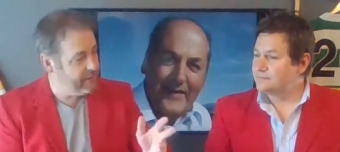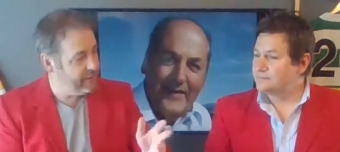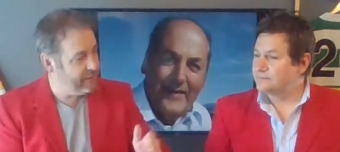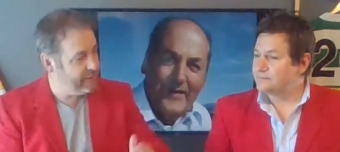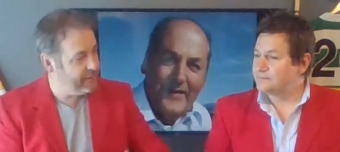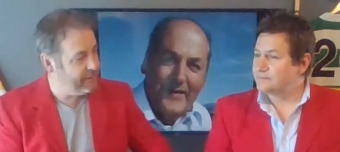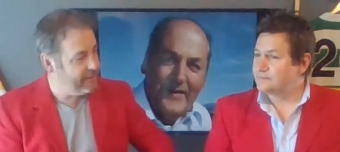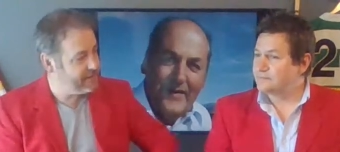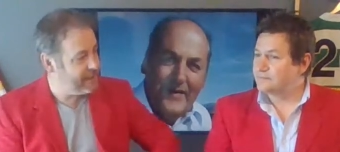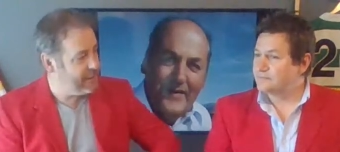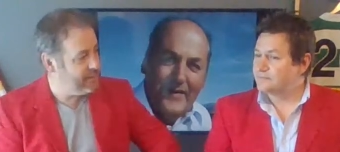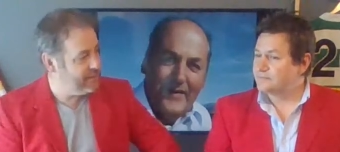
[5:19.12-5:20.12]
Speaker 1: their, their
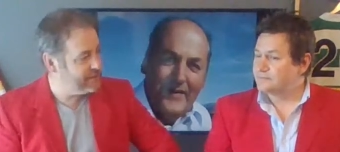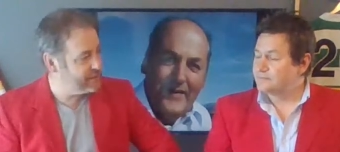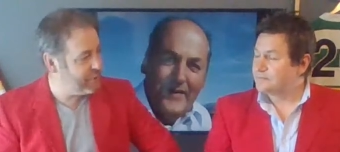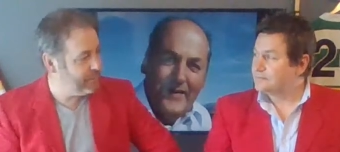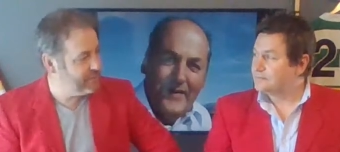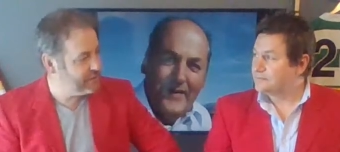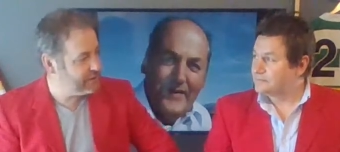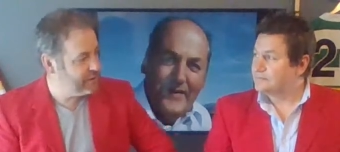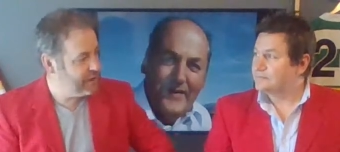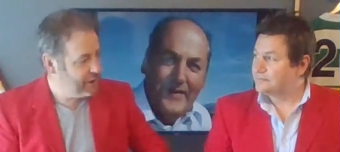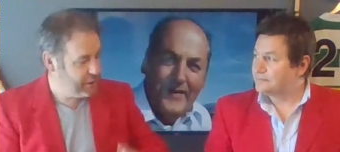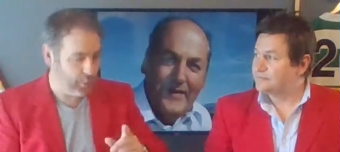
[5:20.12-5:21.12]
team in this competition.
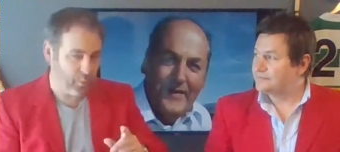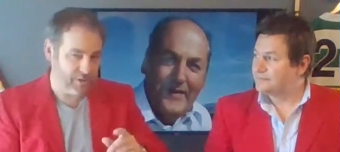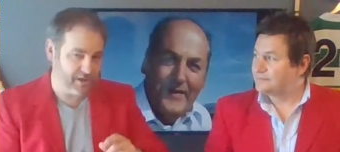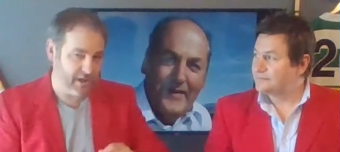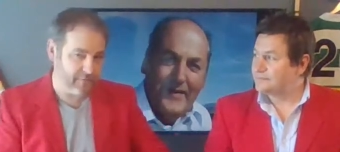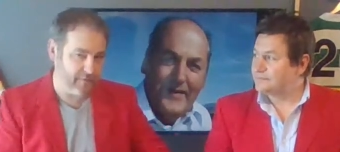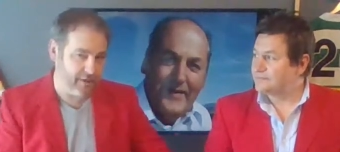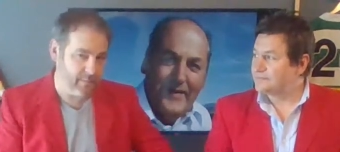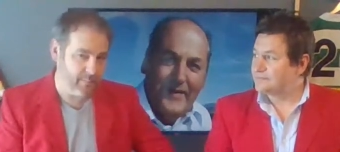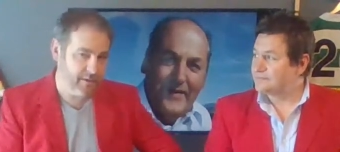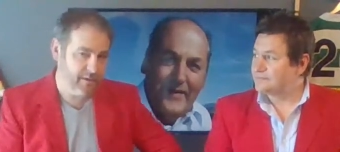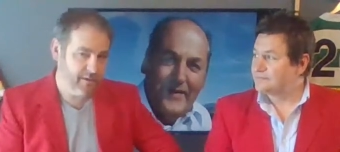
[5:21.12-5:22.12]
You've got to watch out for
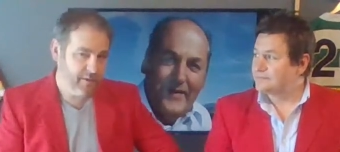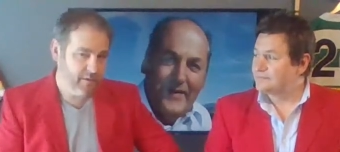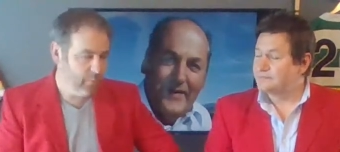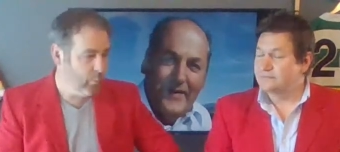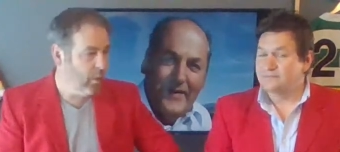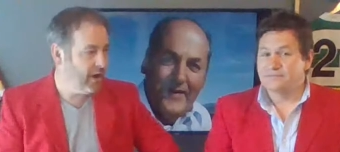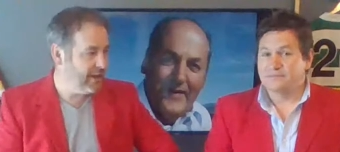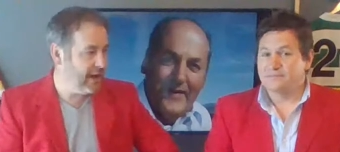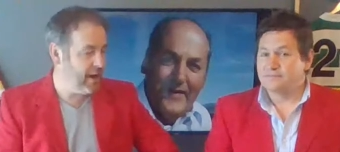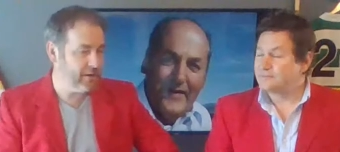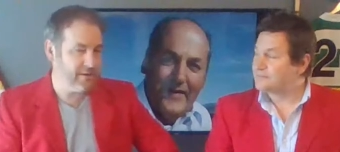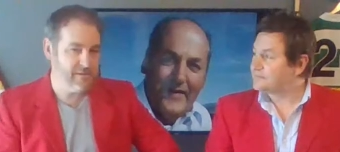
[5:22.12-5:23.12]
them, wily
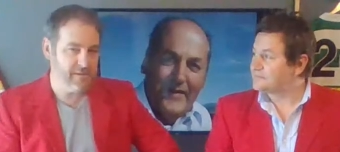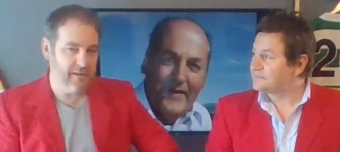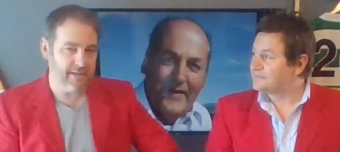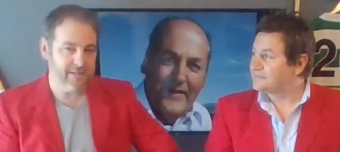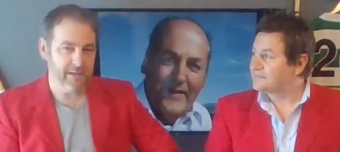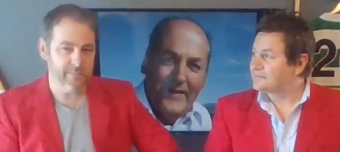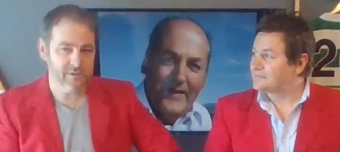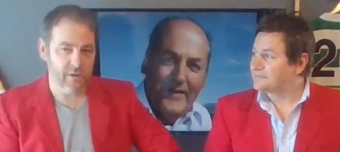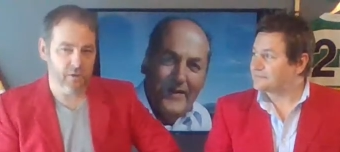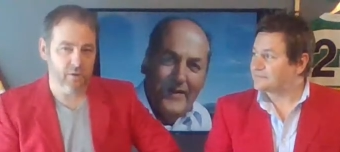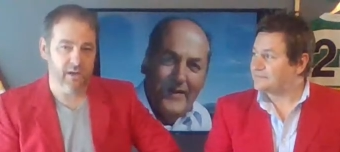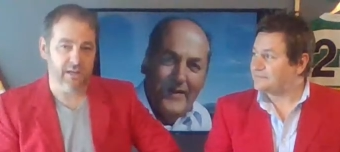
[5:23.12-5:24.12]
characters in that team.
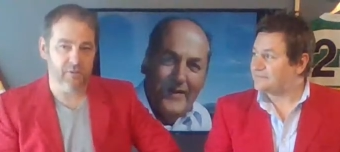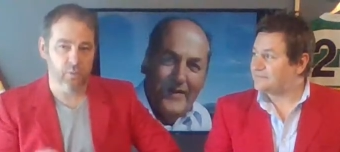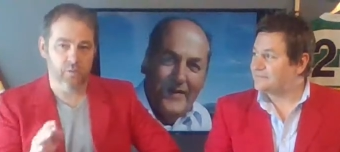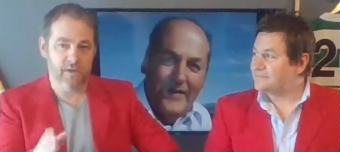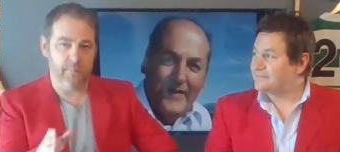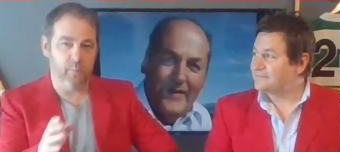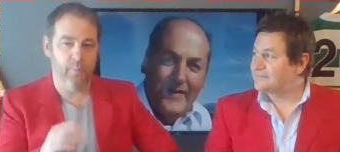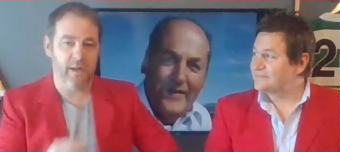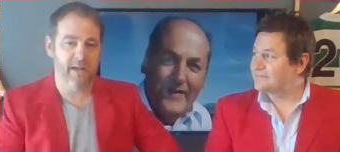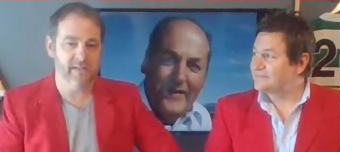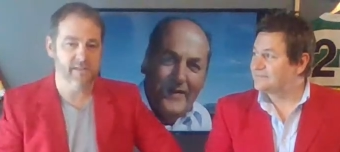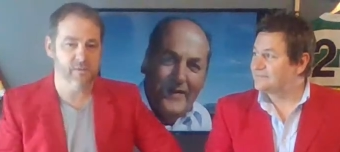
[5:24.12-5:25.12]
So good luck to all the netball
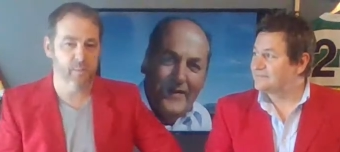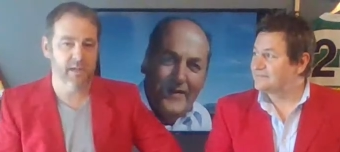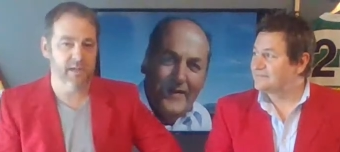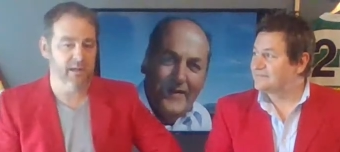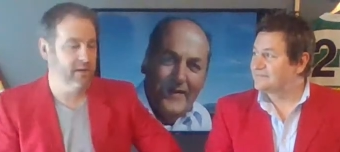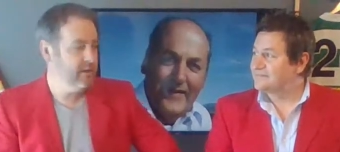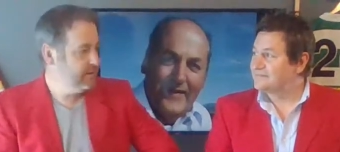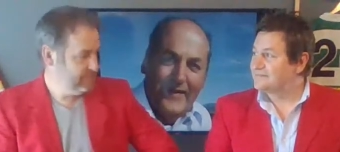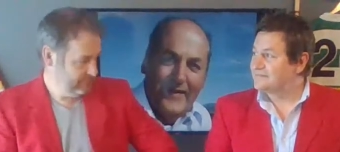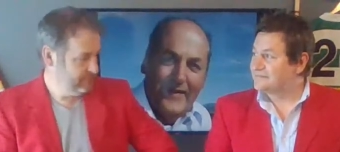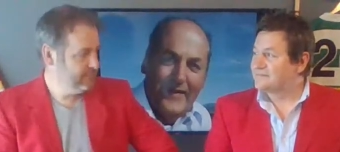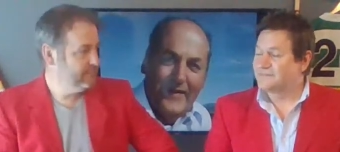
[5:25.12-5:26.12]
Speaker 2: players this weekend.
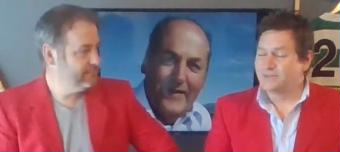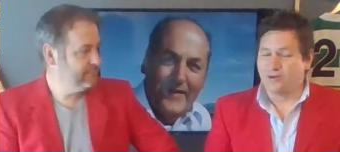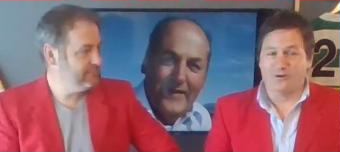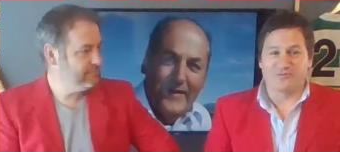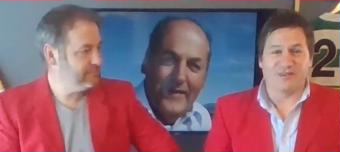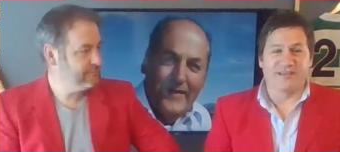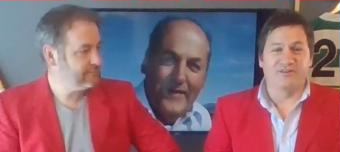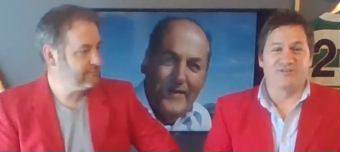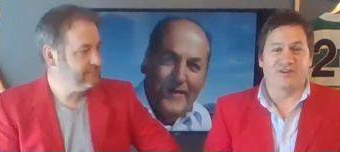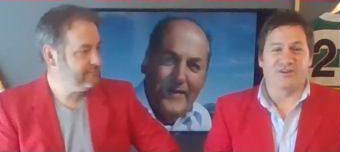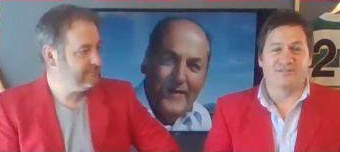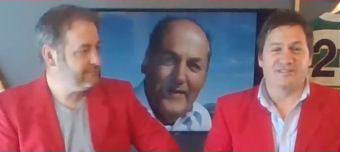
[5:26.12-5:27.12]
Cool. Thank you,
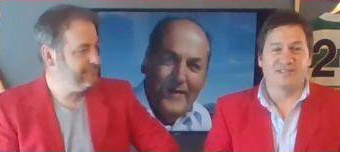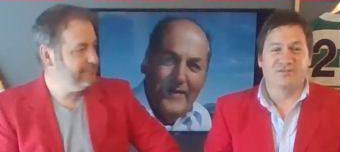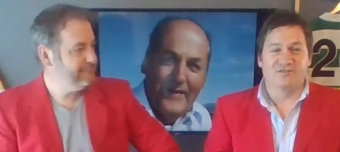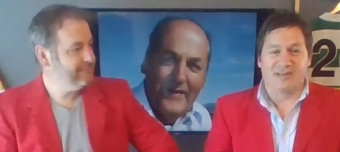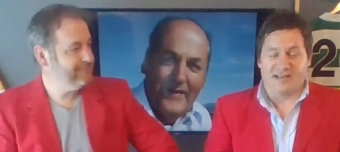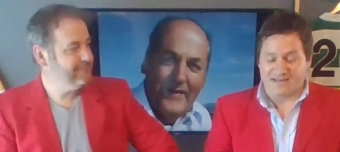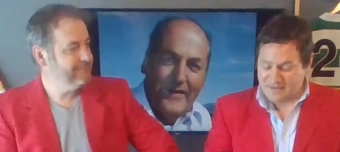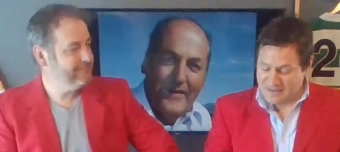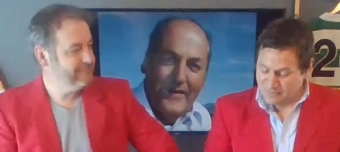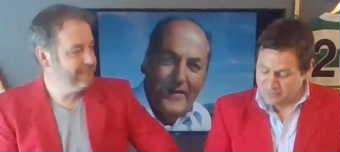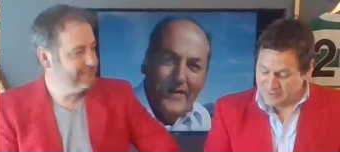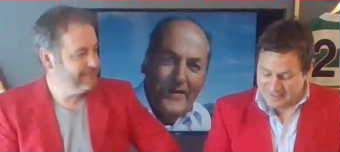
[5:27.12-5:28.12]
Childsy. and good luck
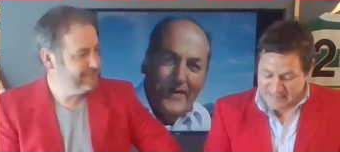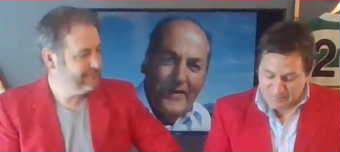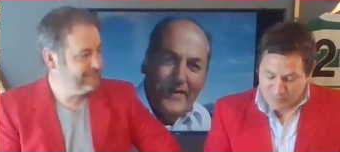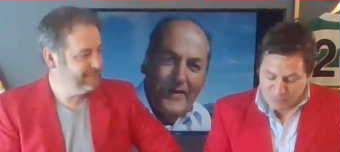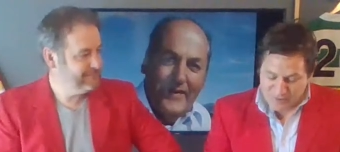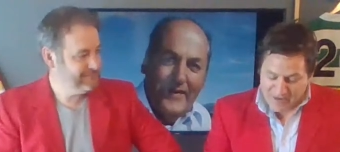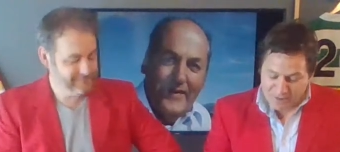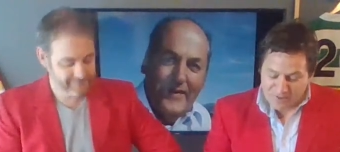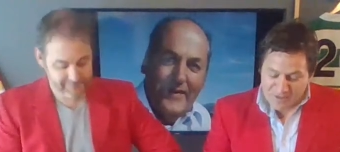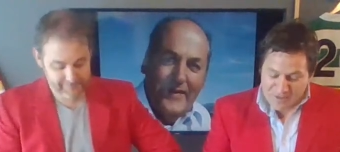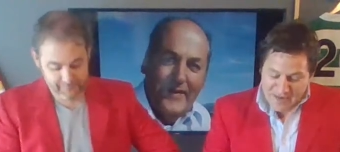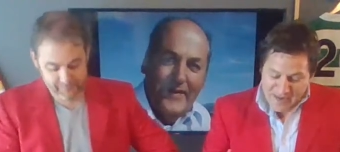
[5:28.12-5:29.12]
uh, with the netball. Now,
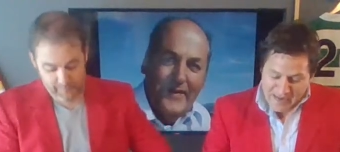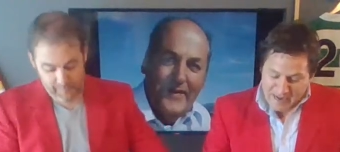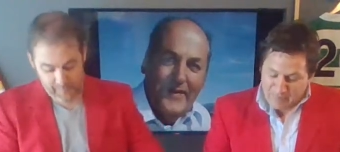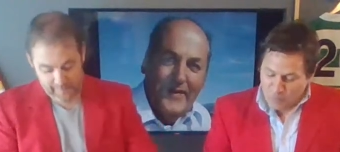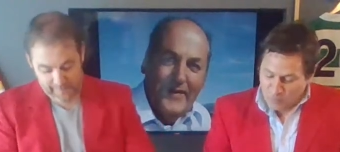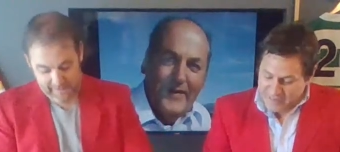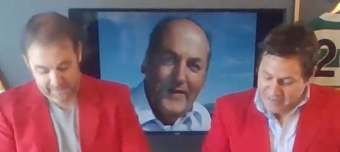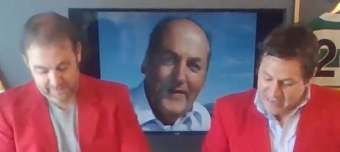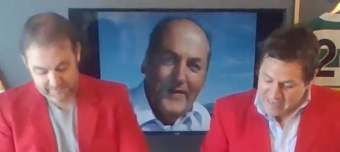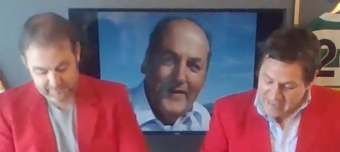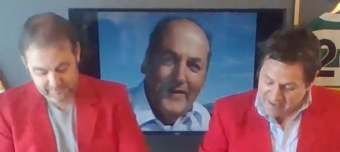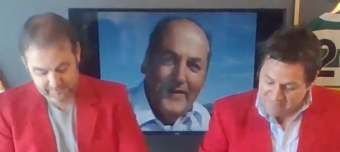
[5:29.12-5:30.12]
um, we
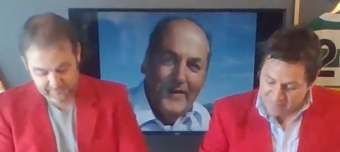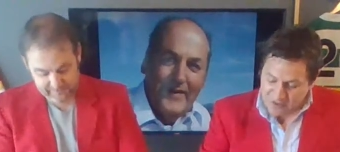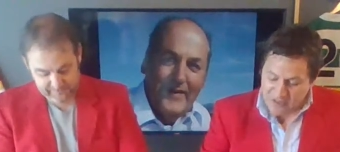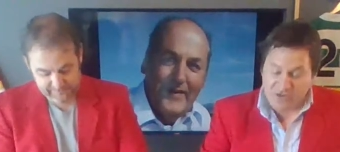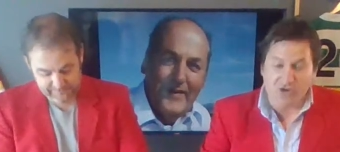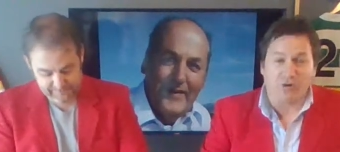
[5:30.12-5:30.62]
have a